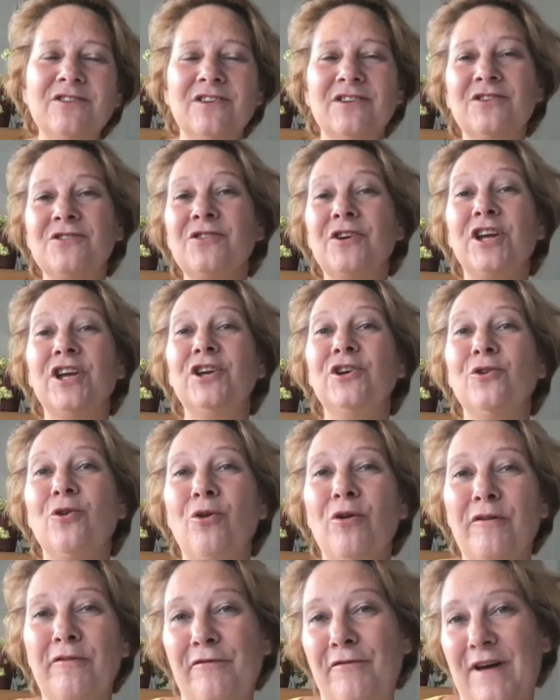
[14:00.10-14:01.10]
to cook
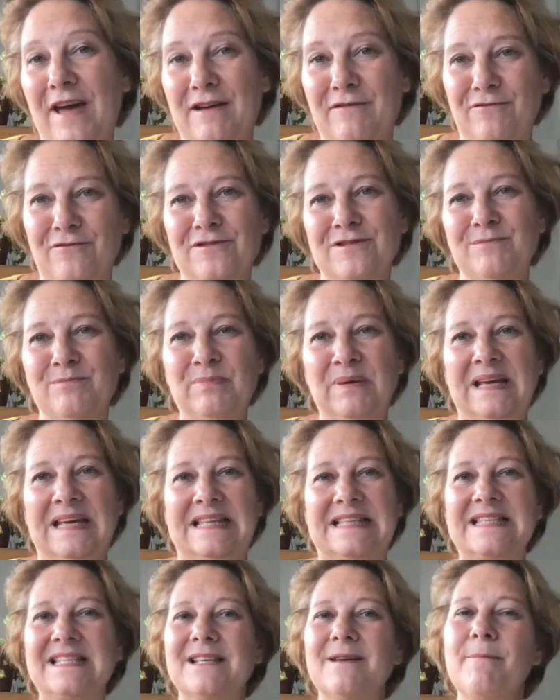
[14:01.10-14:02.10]
your favorite
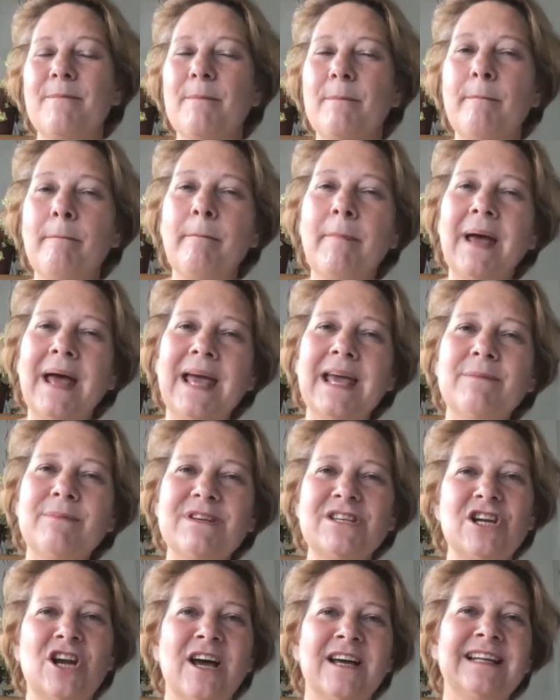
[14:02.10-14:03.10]
beans,
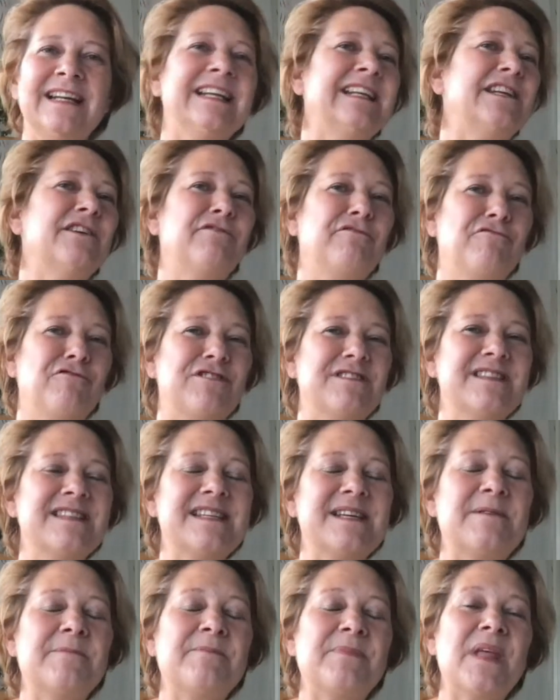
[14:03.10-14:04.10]
maybe slightly
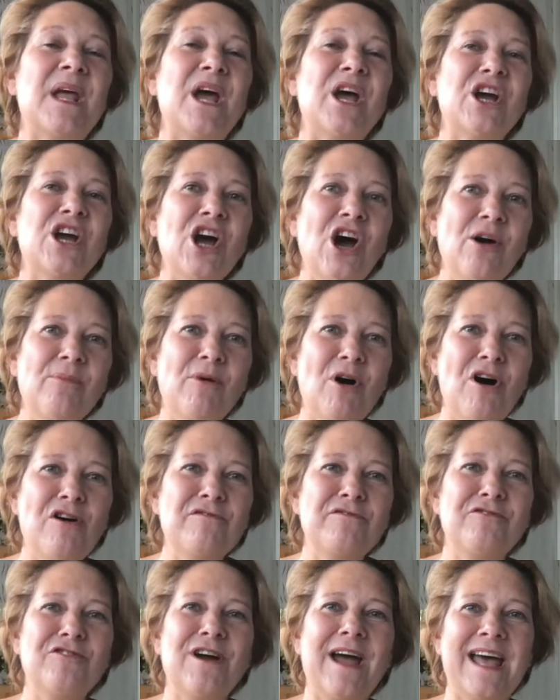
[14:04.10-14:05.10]
different, come
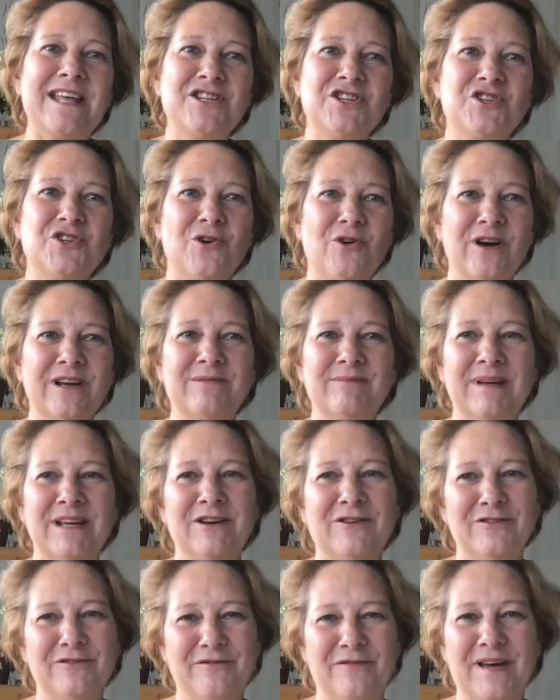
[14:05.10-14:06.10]
over and join
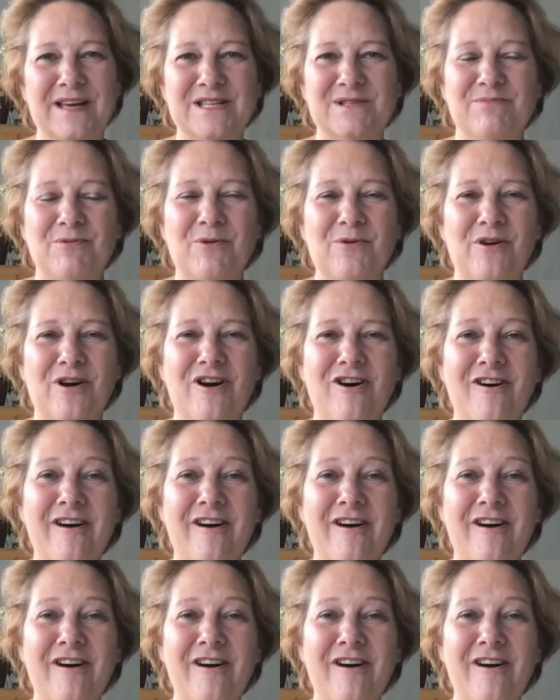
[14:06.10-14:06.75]
me on Facebook.